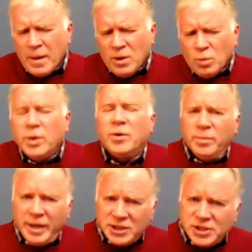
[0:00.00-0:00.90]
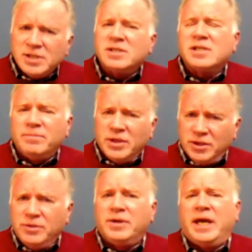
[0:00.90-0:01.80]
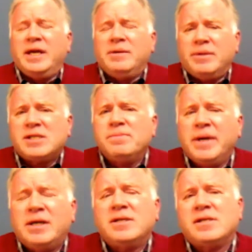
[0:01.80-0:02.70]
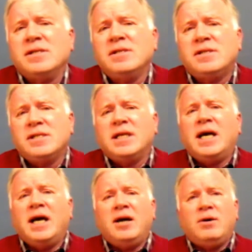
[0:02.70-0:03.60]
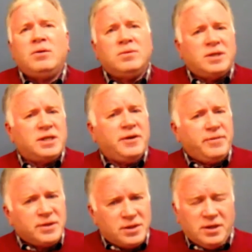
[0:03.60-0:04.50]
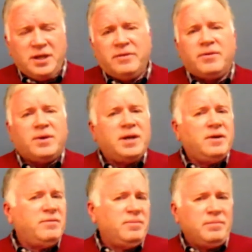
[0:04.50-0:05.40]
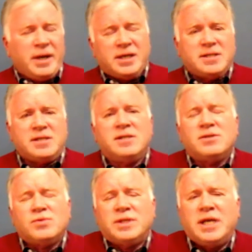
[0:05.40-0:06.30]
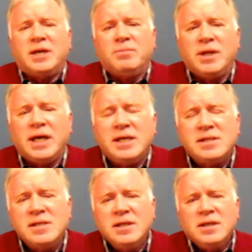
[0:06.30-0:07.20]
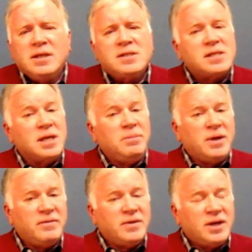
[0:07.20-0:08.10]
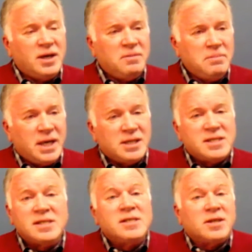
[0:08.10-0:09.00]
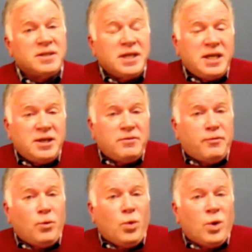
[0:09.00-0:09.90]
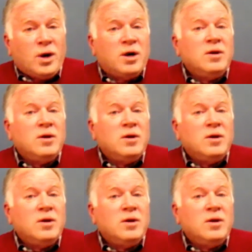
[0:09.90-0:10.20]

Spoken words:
we were mentioning some of the new cannabis medicines and how the different delivery of medicines would take place. Some of the medicines are needed for